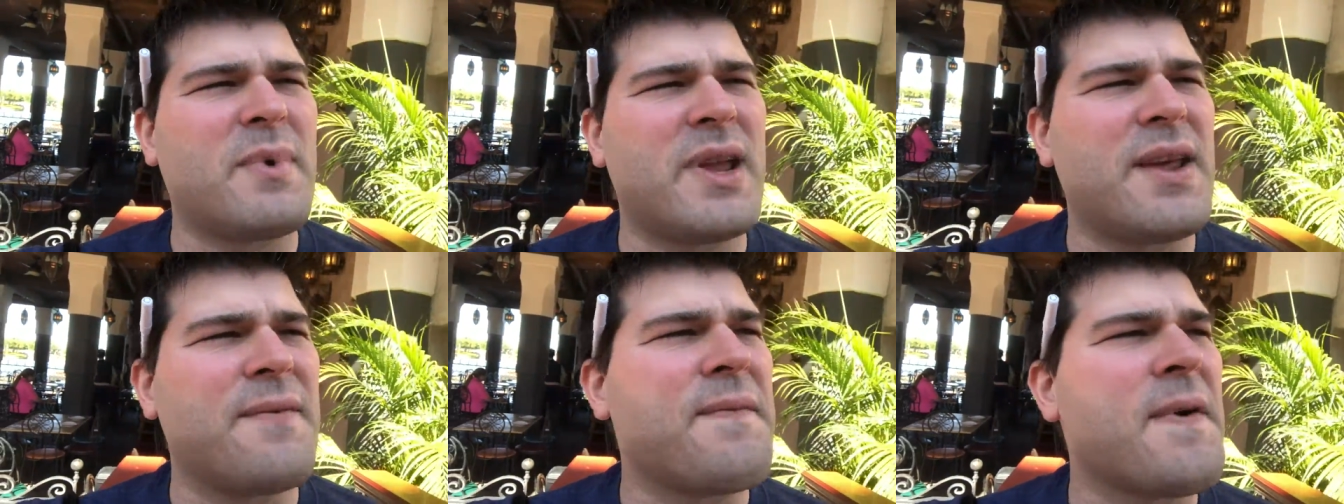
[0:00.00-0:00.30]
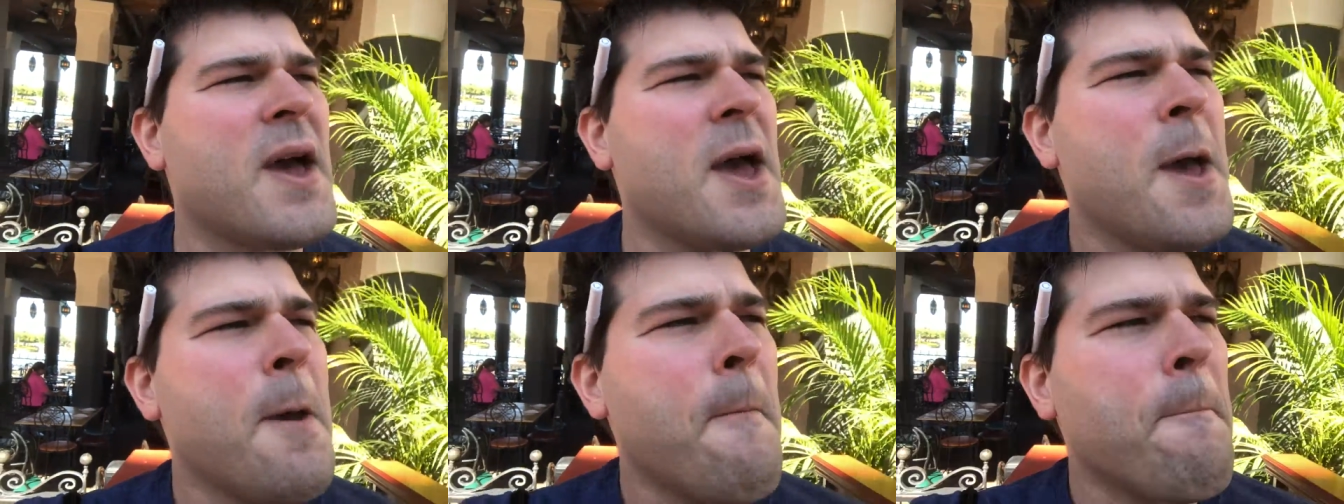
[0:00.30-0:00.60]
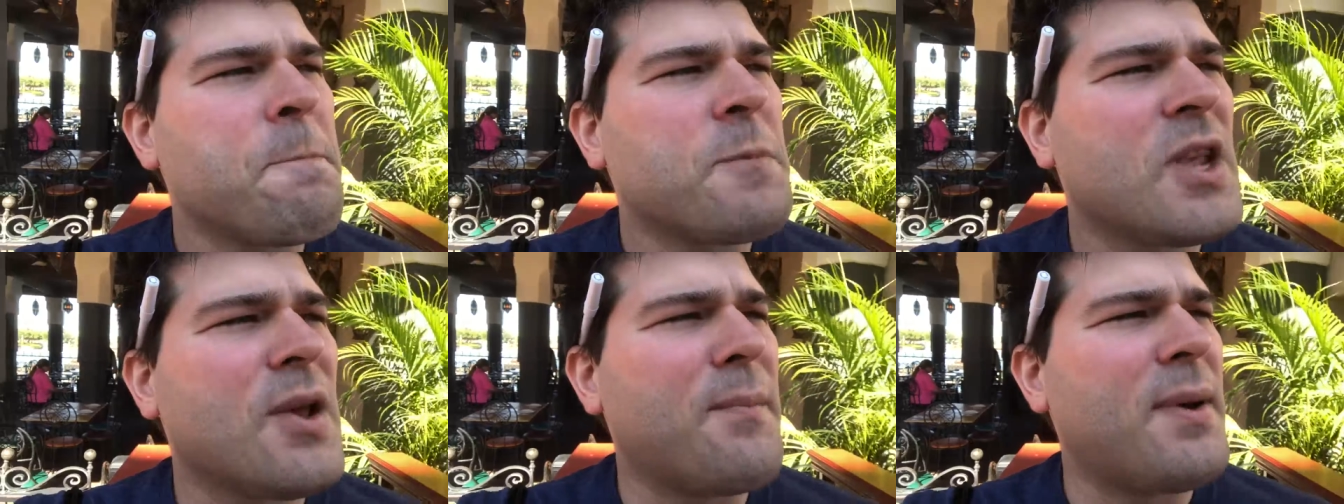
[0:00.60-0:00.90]
But if
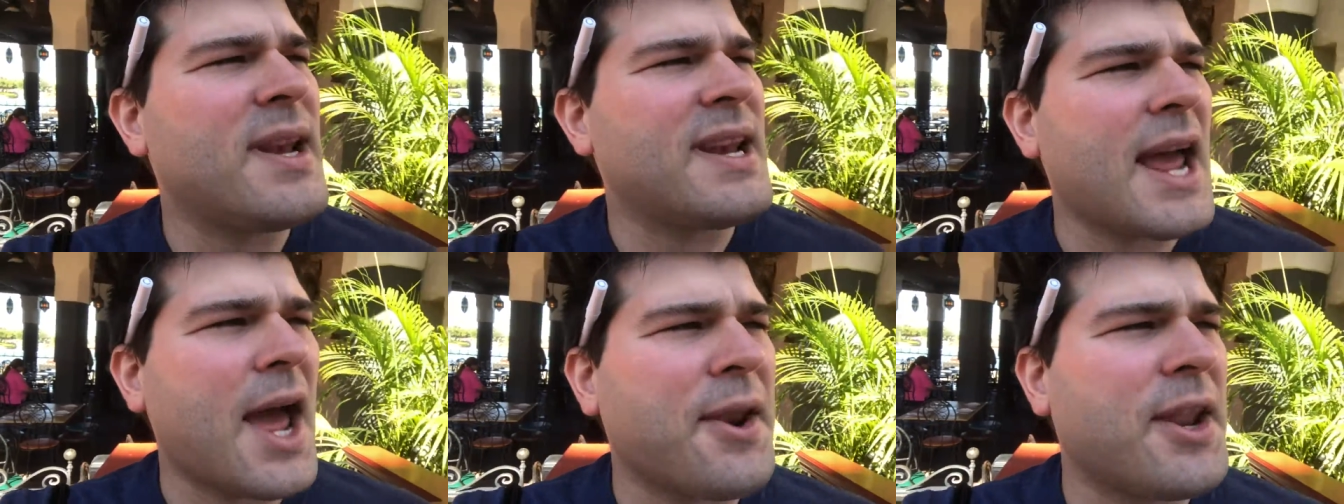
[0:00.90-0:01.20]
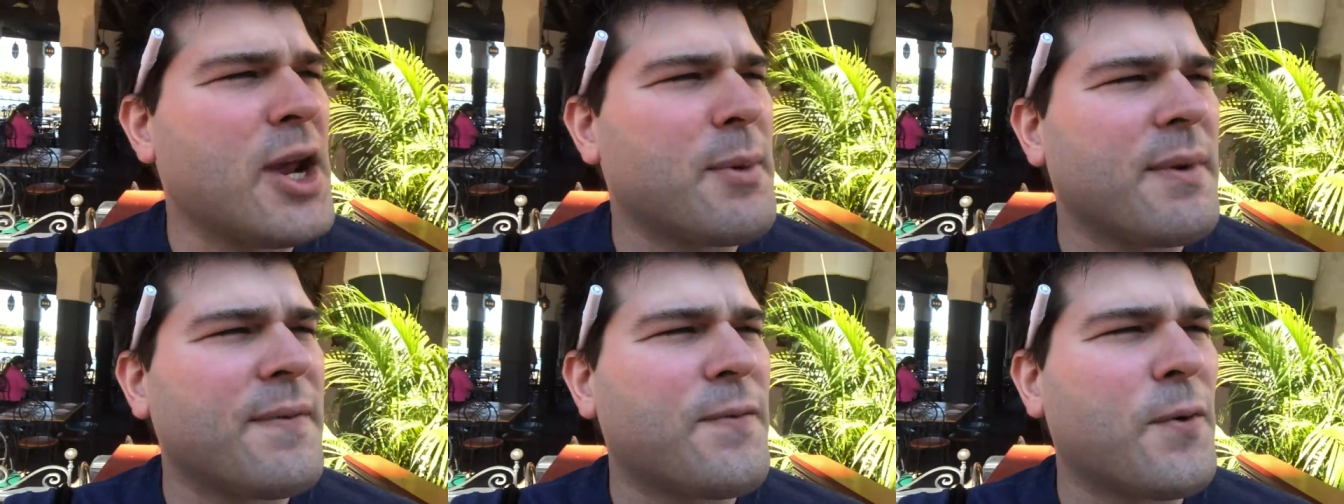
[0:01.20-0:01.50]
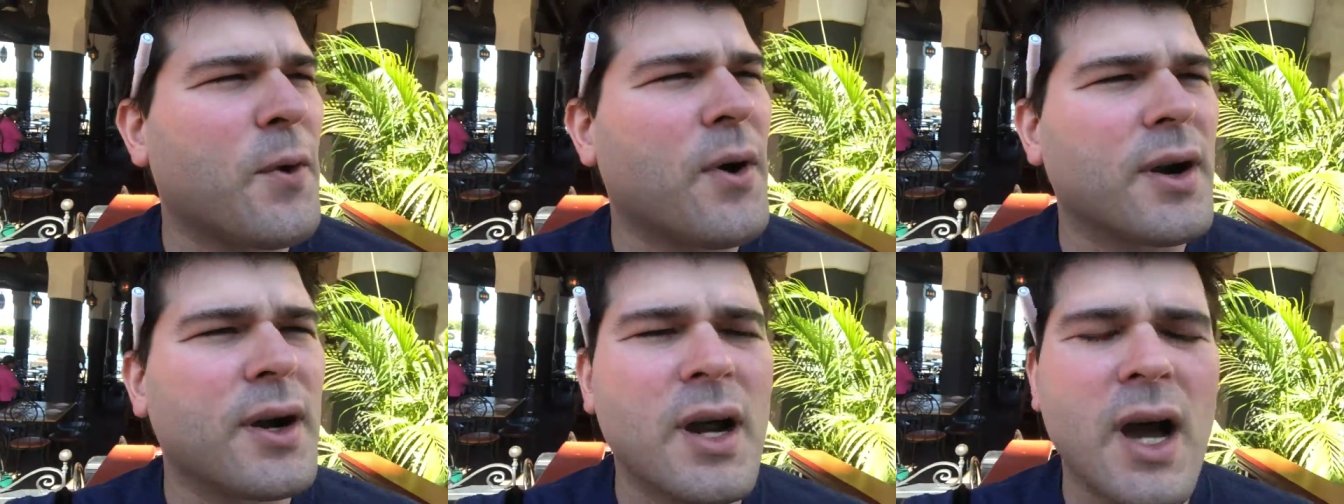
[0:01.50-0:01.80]
you've been down here
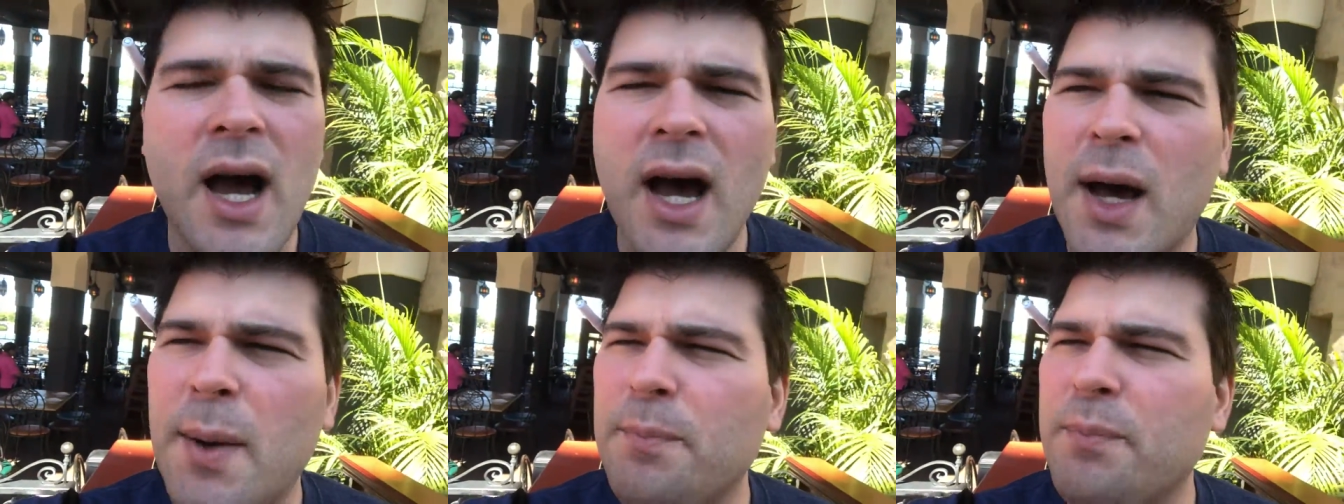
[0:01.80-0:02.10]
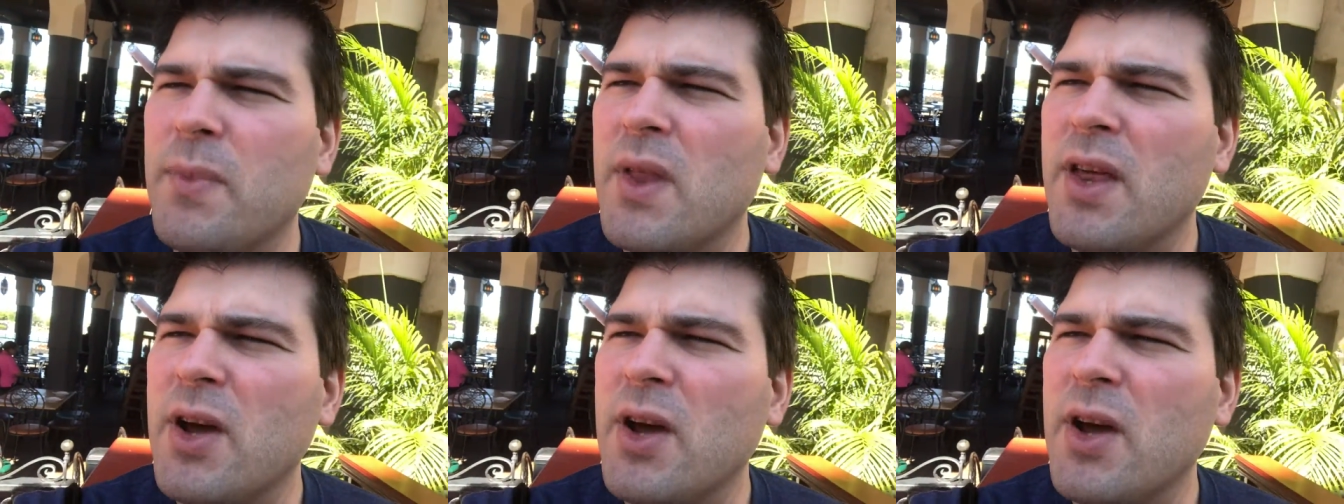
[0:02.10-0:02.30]
before, um,